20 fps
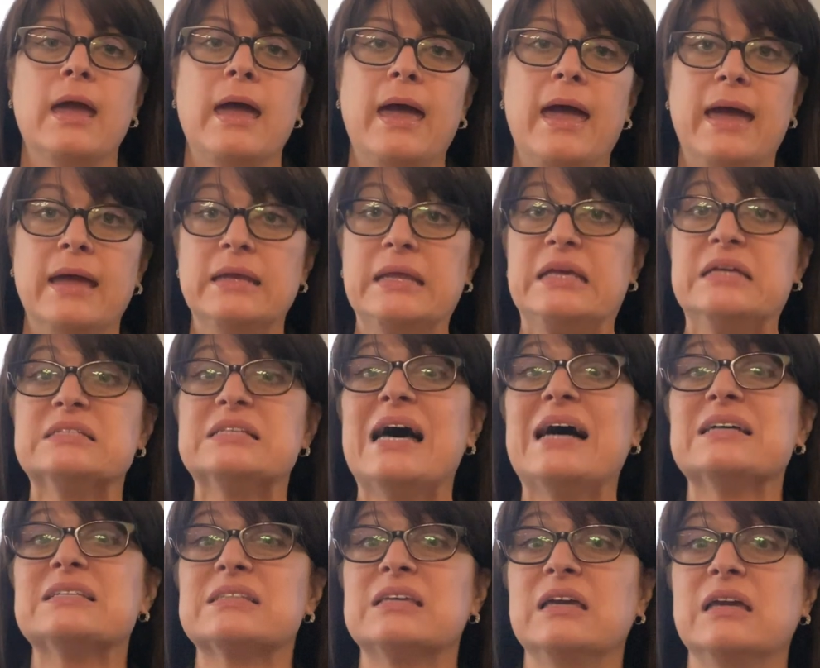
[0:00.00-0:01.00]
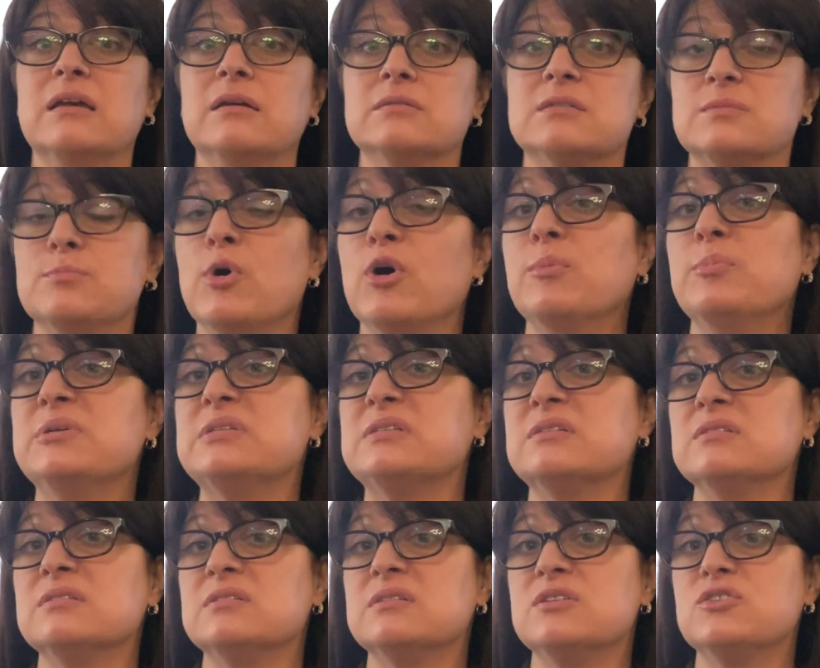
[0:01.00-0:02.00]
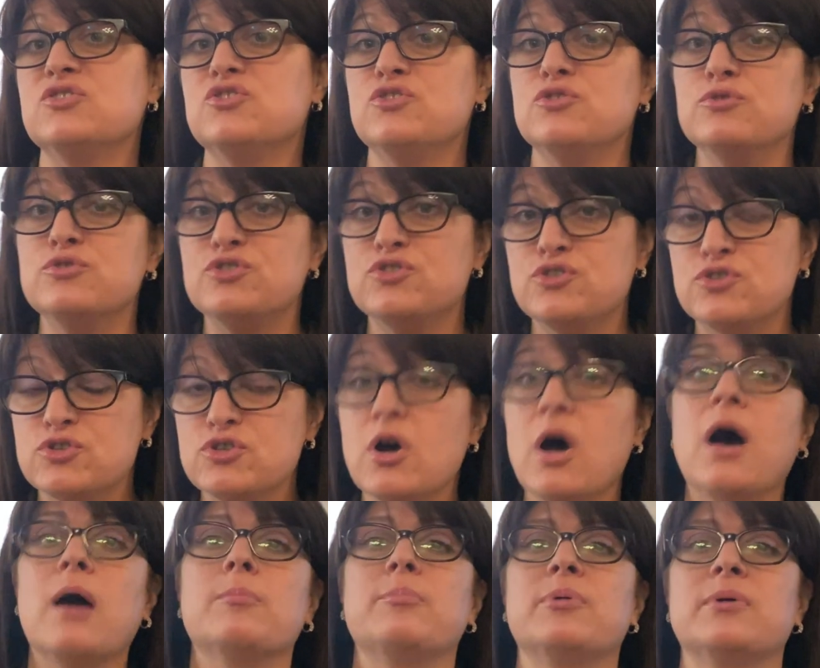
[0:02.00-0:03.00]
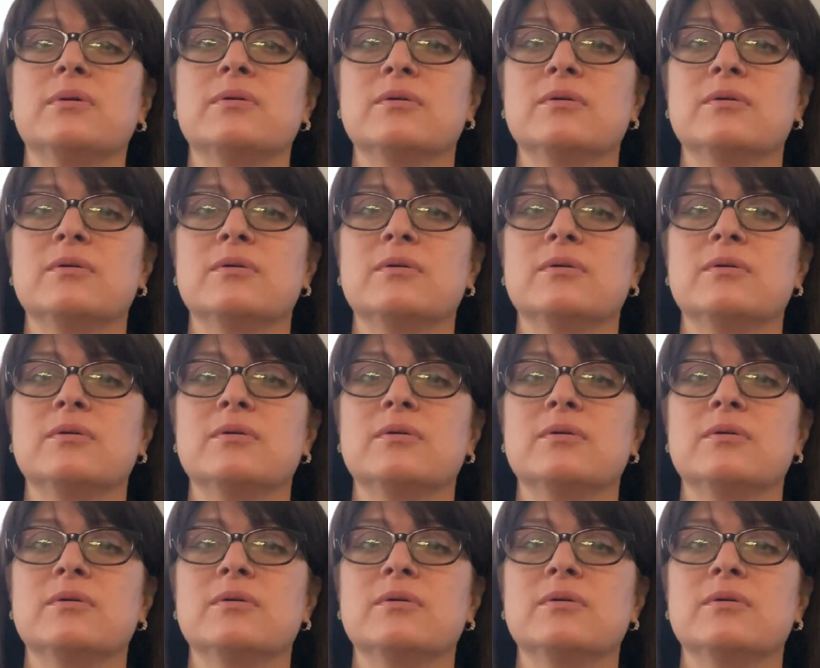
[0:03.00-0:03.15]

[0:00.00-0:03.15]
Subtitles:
And he's asking small businesses to stop